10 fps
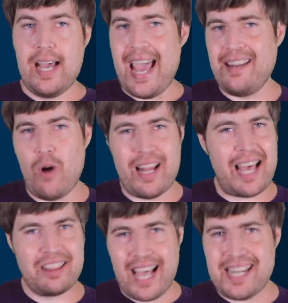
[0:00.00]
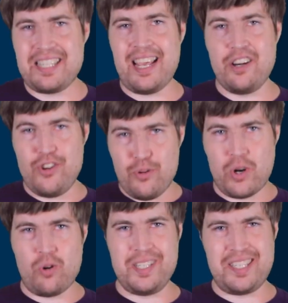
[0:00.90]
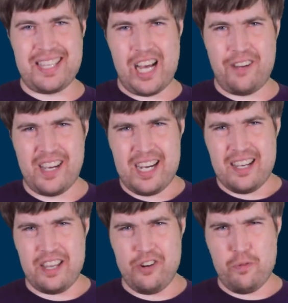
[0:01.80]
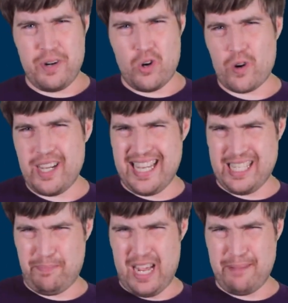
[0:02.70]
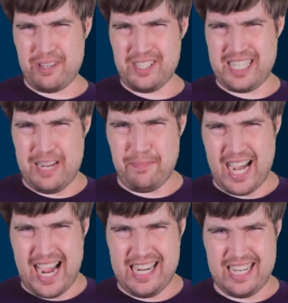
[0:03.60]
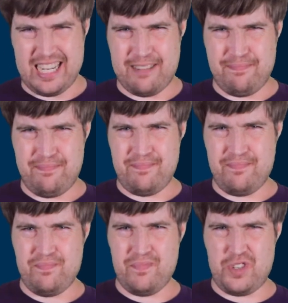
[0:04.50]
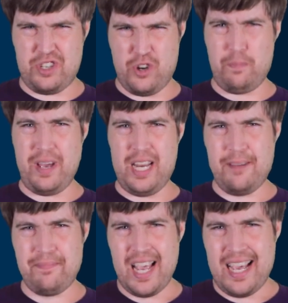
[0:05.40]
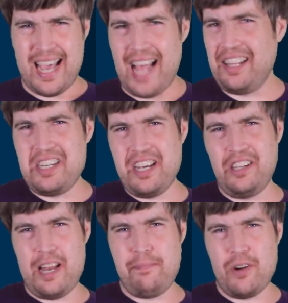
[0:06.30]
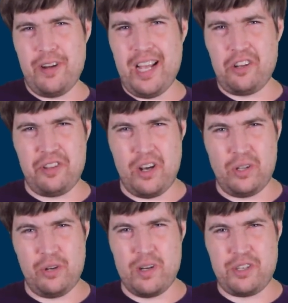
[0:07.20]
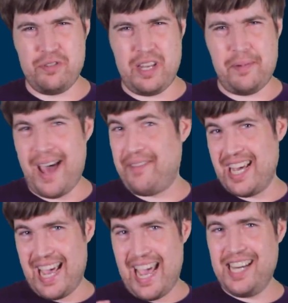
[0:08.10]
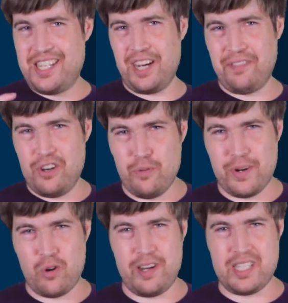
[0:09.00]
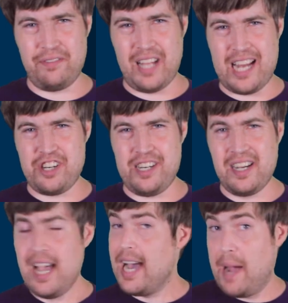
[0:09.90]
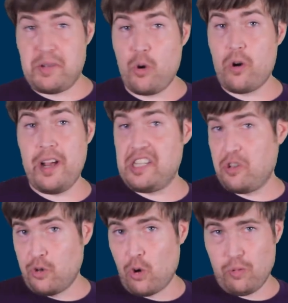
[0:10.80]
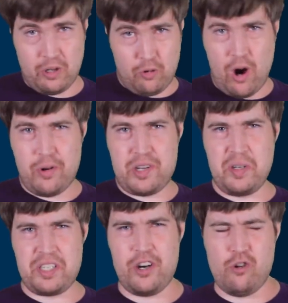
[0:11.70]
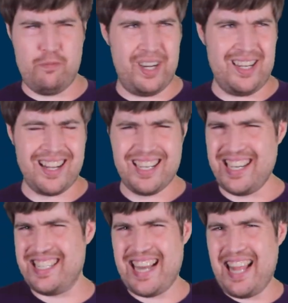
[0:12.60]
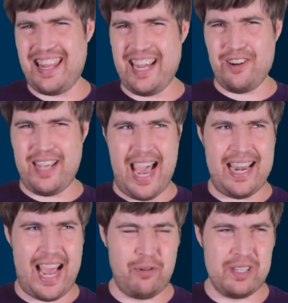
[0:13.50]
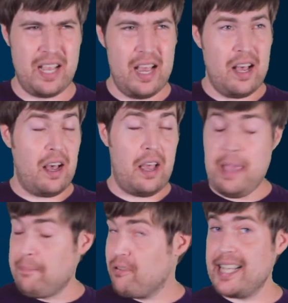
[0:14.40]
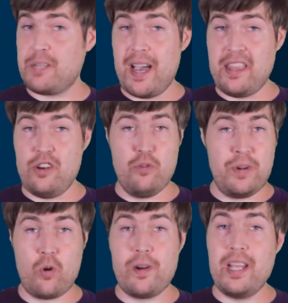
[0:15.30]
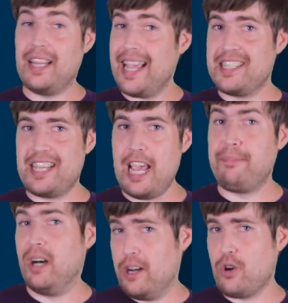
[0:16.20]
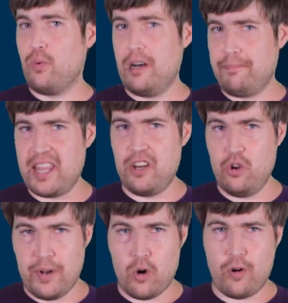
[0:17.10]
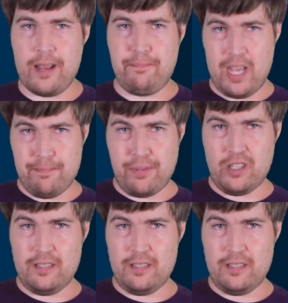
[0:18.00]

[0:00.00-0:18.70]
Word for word: And while I liked seeing Numenor itself, the Numenorians as people seem kinda stupid. Elendil and Míriel are the only ones who seem to have a hint of the Numenorians of legend. I'm sure Isildur will grow into his own, but he's not there yet. I was impressed by the Numenorian landscape, underwhelmed by the Numenorian people.